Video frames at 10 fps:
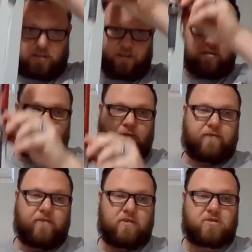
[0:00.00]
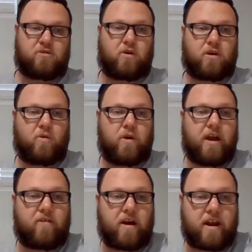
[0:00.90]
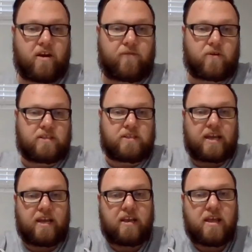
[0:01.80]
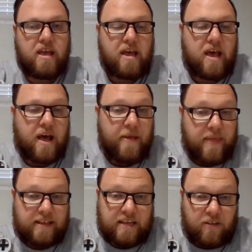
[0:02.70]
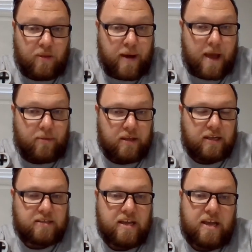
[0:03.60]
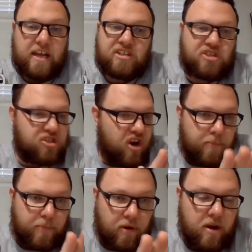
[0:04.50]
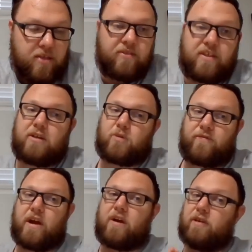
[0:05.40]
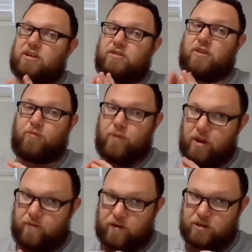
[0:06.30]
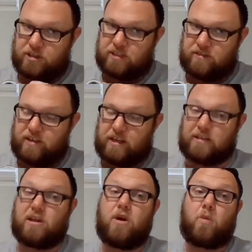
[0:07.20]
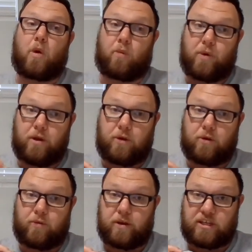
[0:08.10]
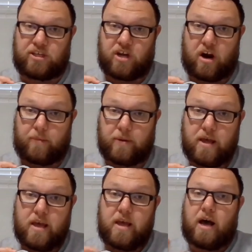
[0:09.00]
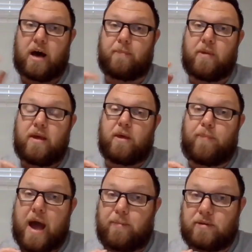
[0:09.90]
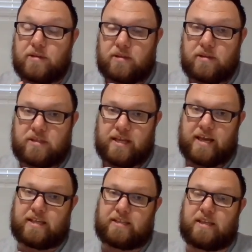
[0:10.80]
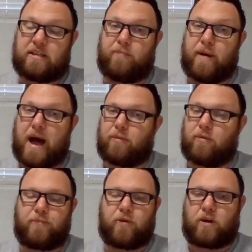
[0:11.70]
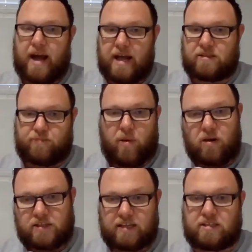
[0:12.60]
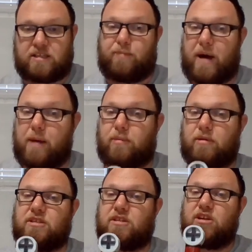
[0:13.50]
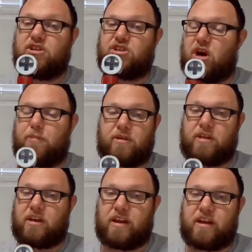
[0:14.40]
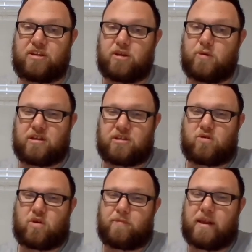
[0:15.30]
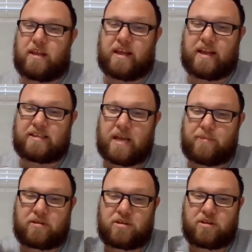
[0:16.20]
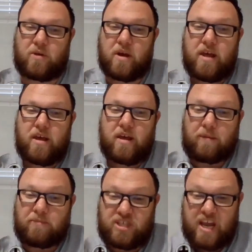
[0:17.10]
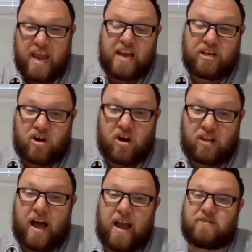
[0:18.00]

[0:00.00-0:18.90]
Nerf sword away right here for a second. That's how the Bible is. It's sharper. These were the real versions of these were really, really sharp. The Bible says that the Bible, or God's, Paul says that the Bible is sharper than any two-edged sword, meaning that it's able to change our lives.